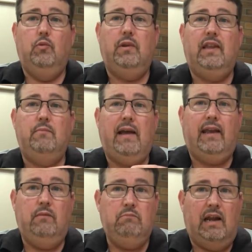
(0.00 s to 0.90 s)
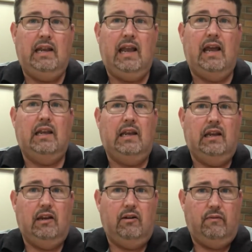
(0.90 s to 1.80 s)
But they're making money out of
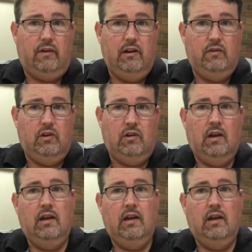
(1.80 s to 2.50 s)
getting it in front of you.